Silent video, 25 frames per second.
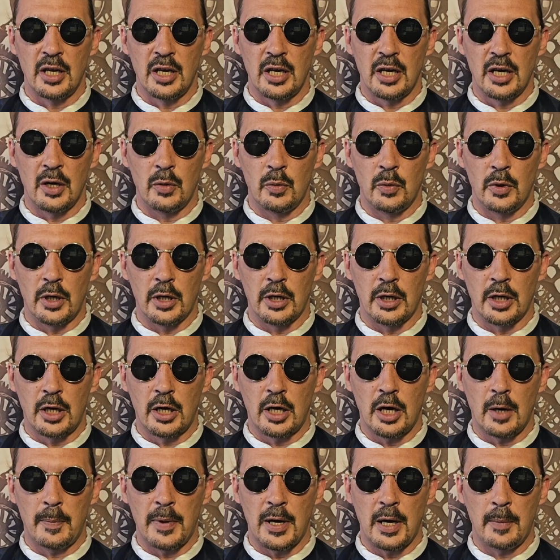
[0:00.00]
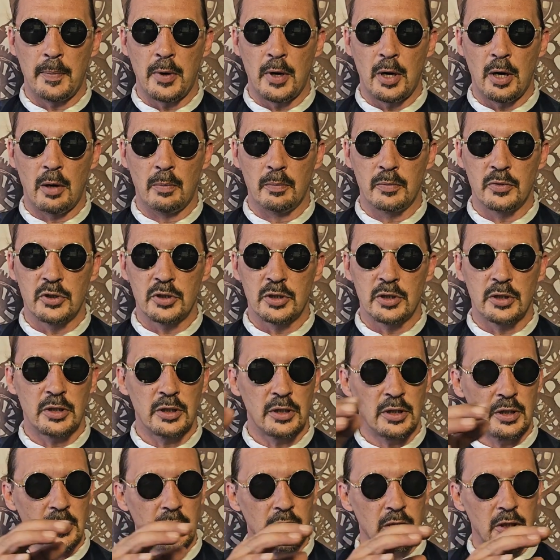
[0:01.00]
and we're going to cup our palms,
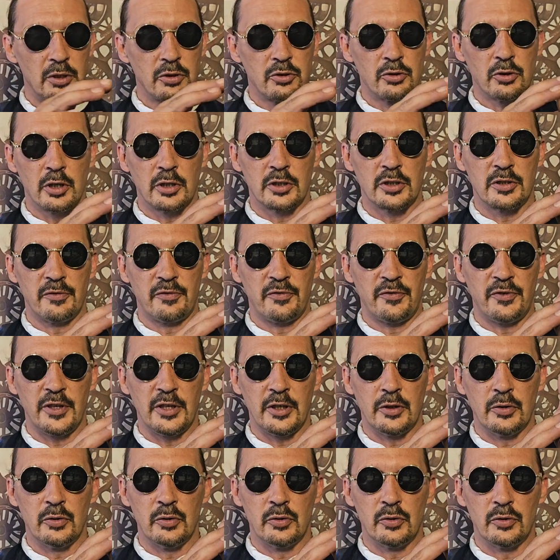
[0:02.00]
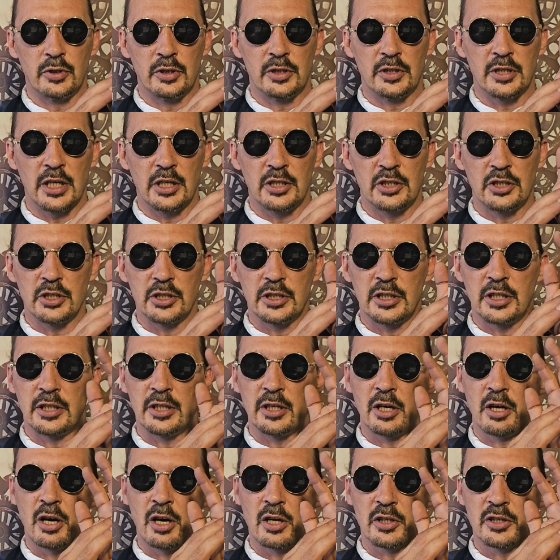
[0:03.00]
trying to feel the tension in the
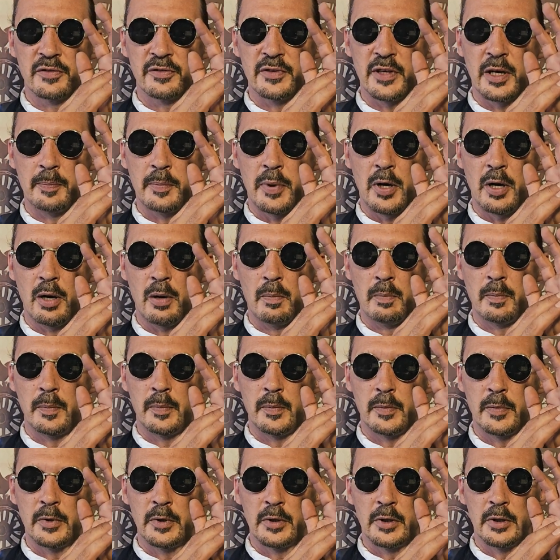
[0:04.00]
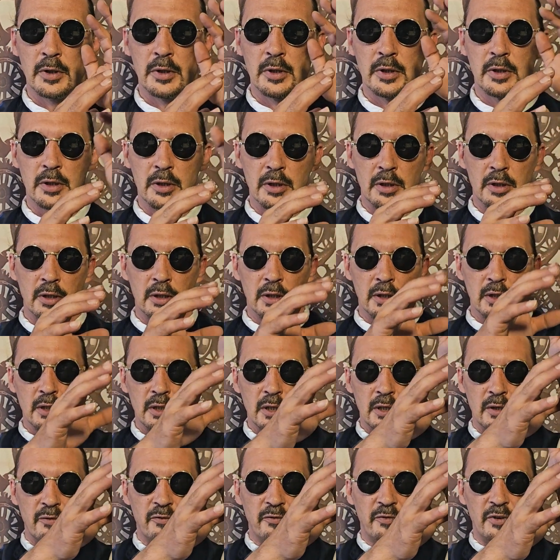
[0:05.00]
heart of our palm,
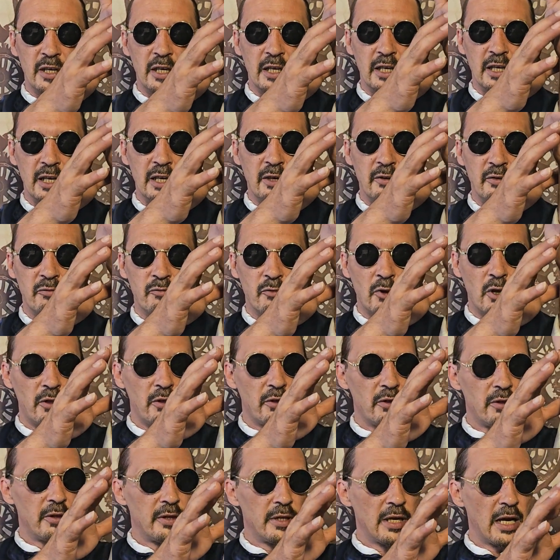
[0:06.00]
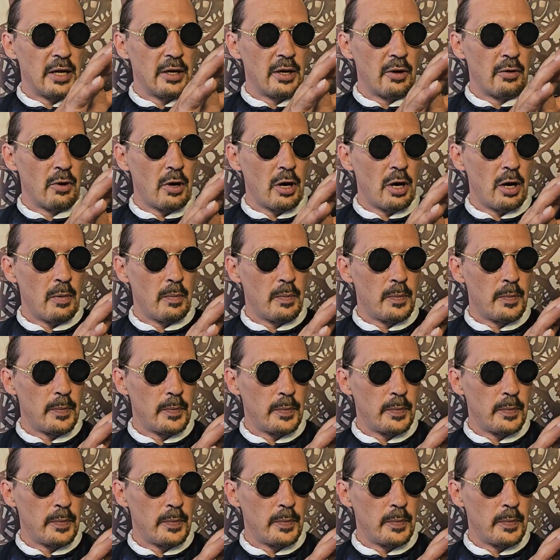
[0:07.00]
feeling it run down our arm,